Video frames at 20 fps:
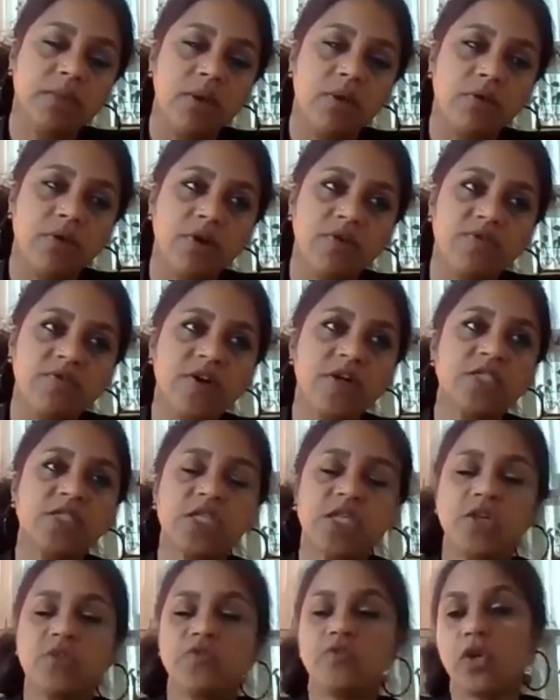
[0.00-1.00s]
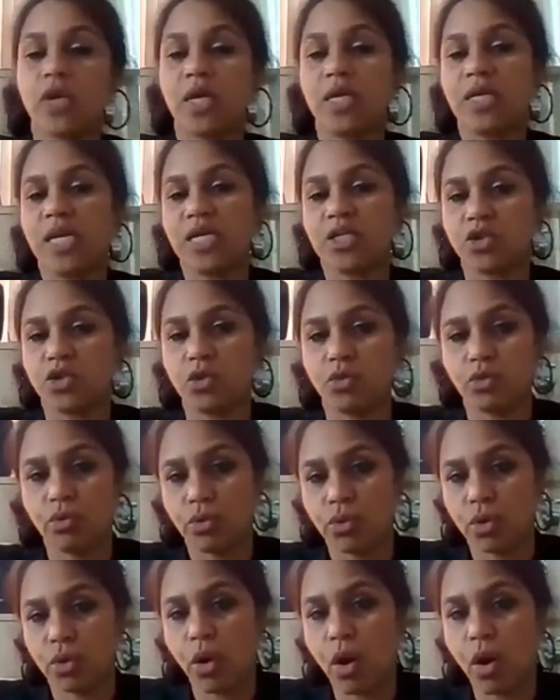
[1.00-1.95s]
reverse it if you can get to the root